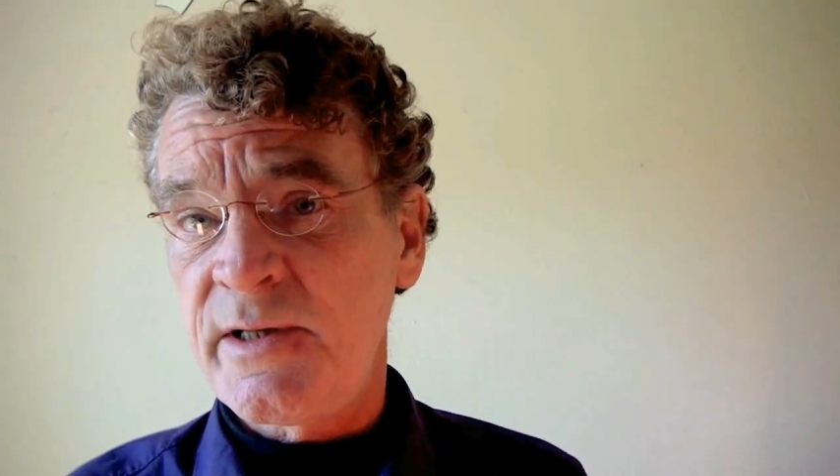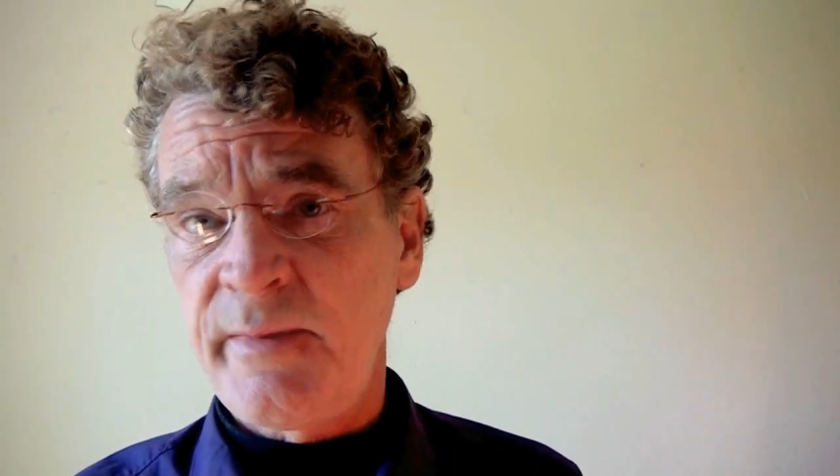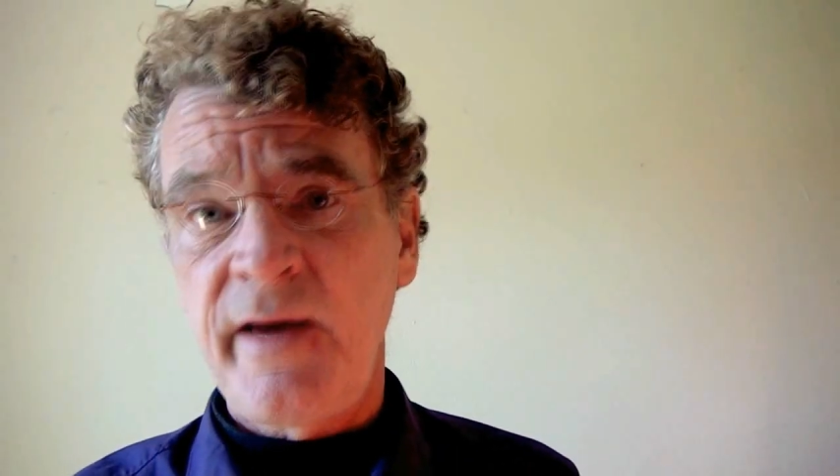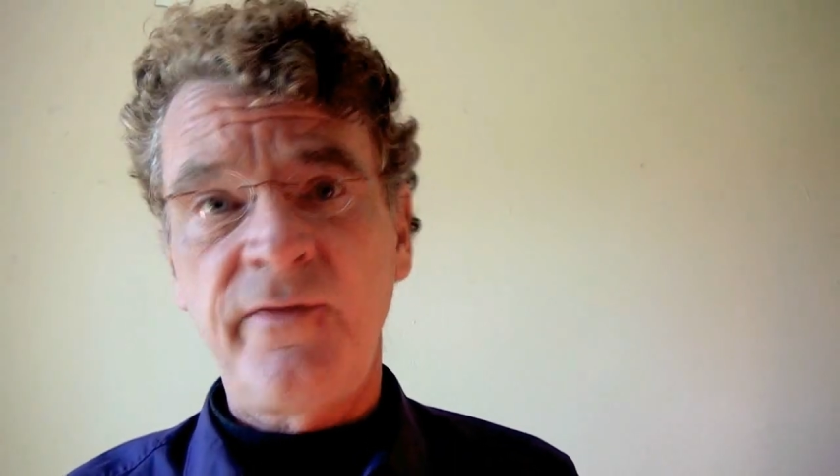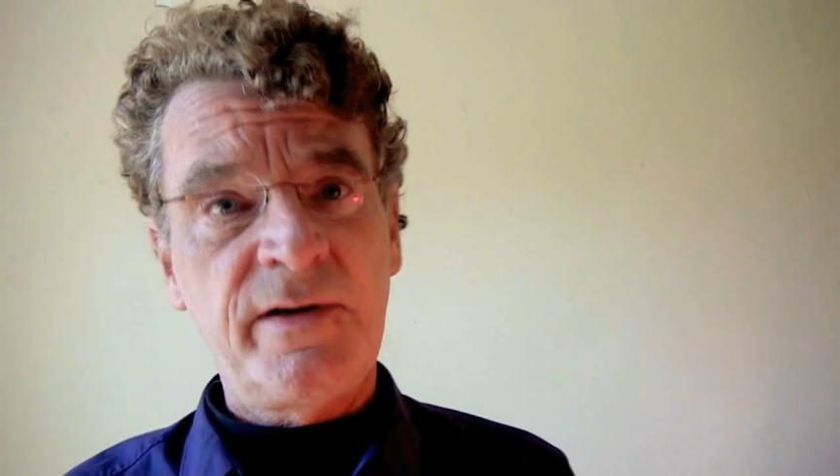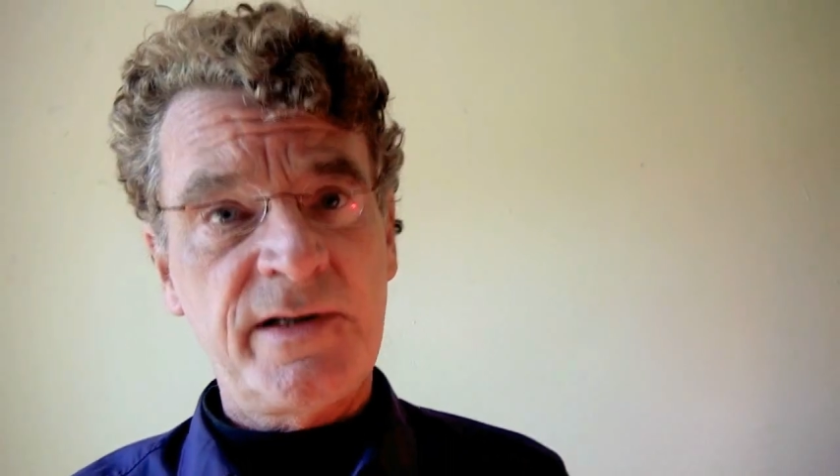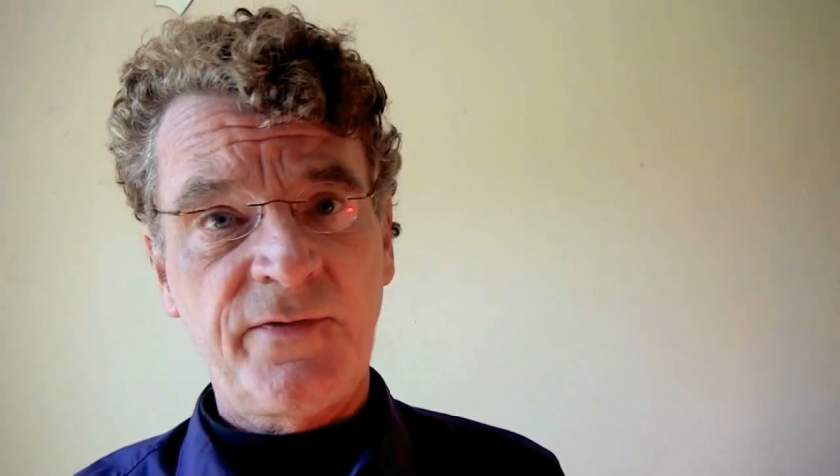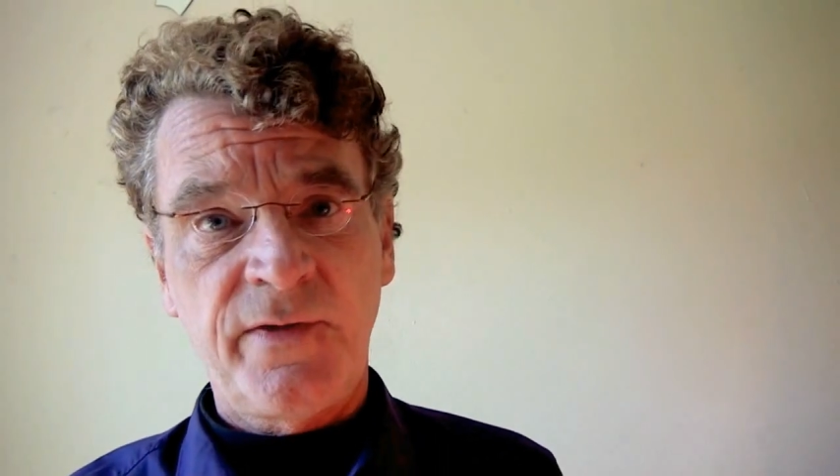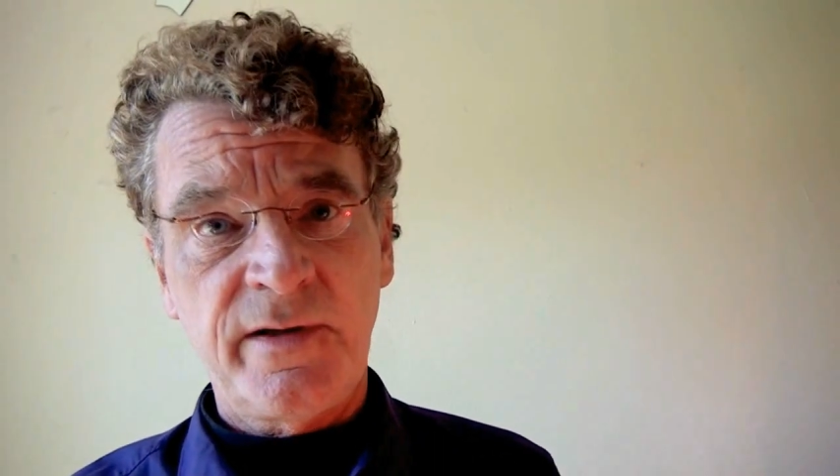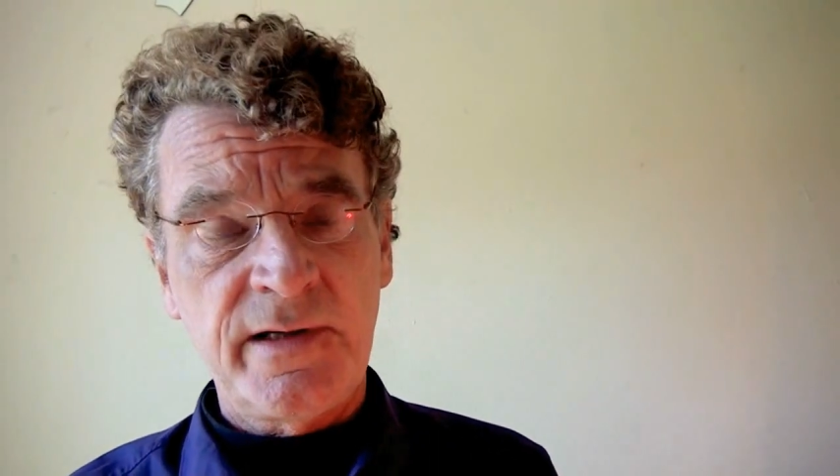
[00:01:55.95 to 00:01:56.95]
some evidence
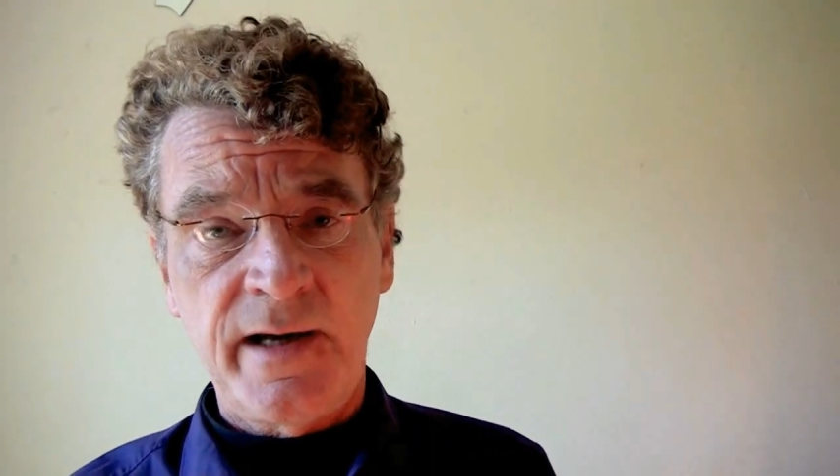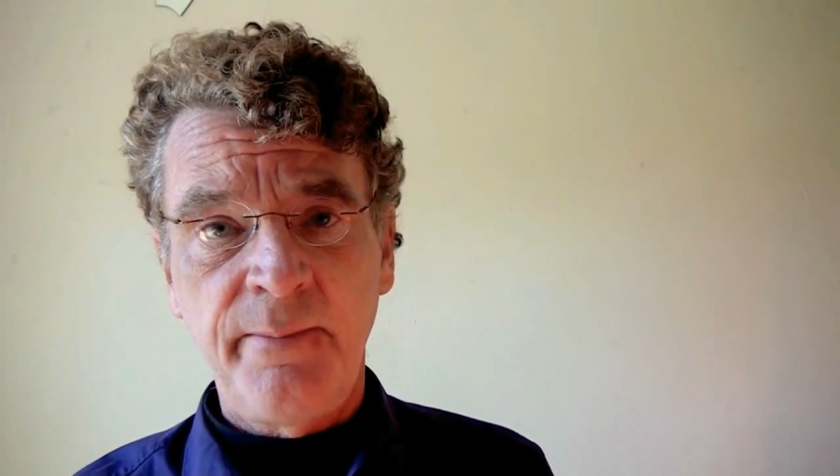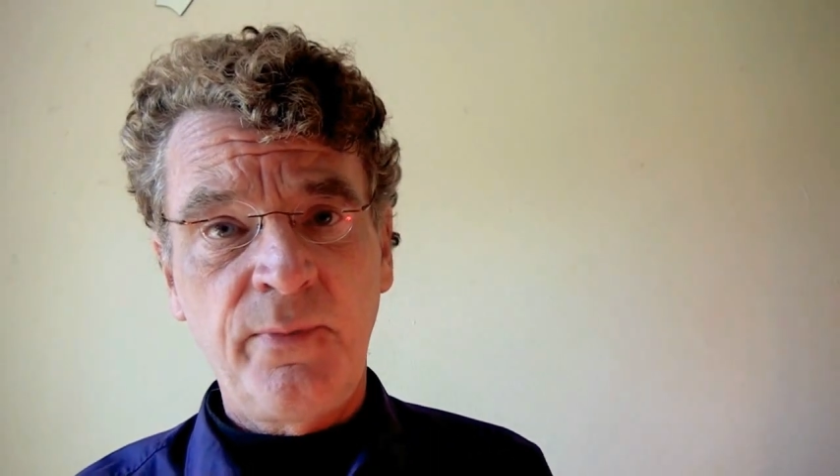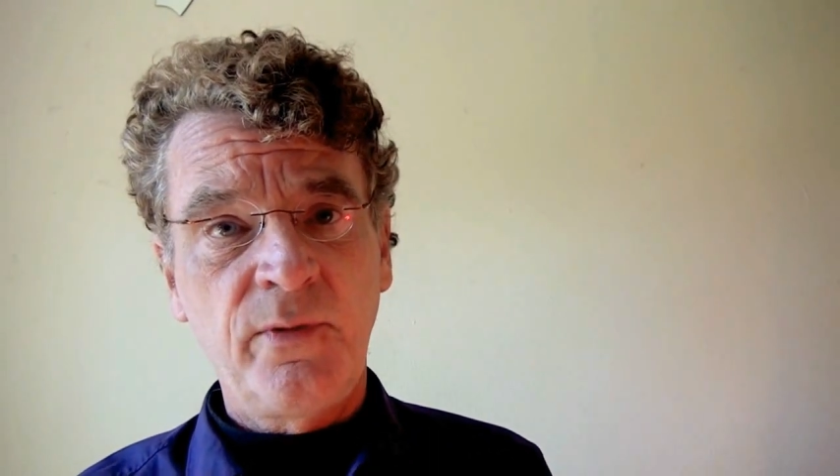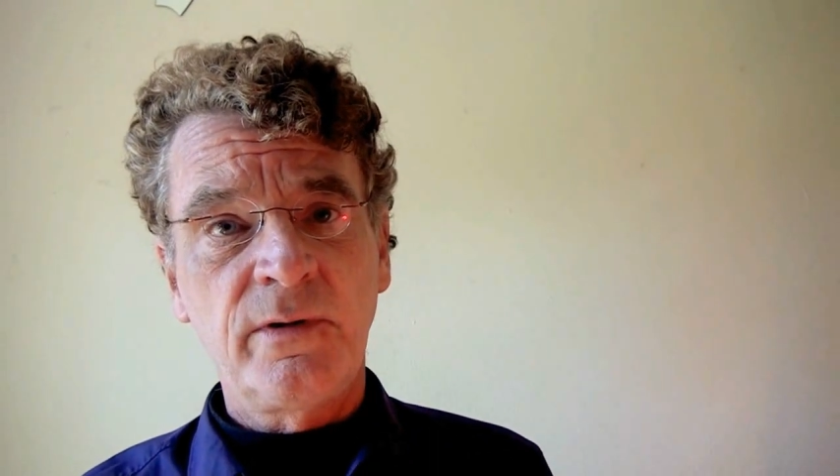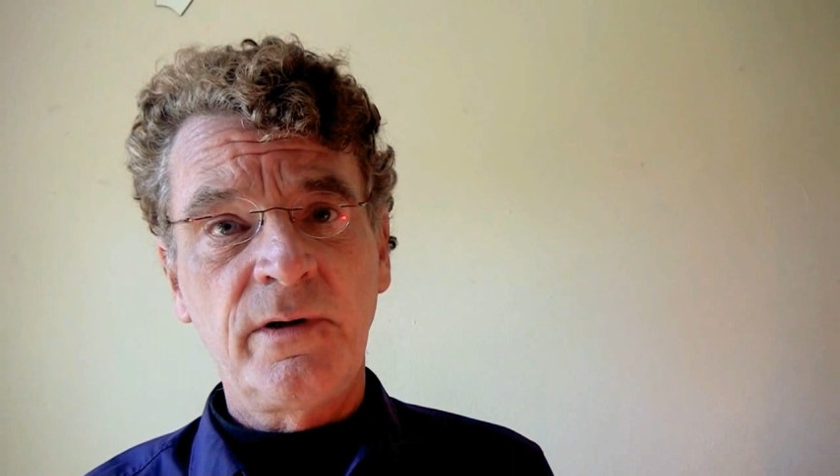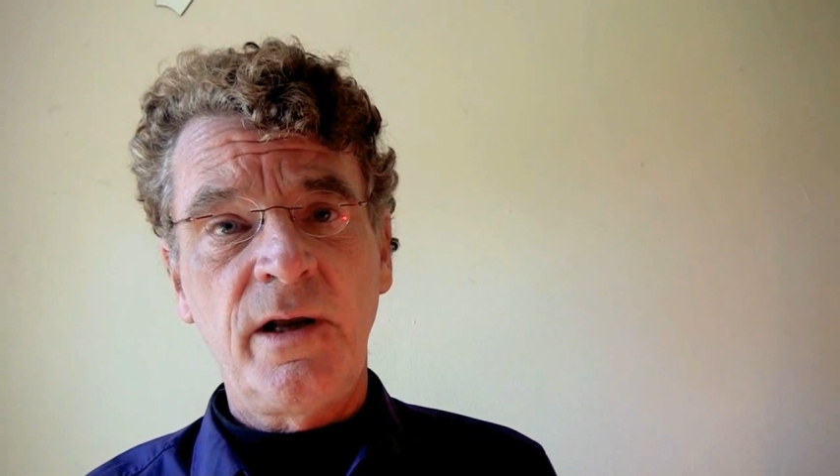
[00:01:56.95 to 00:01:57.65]
for the temporal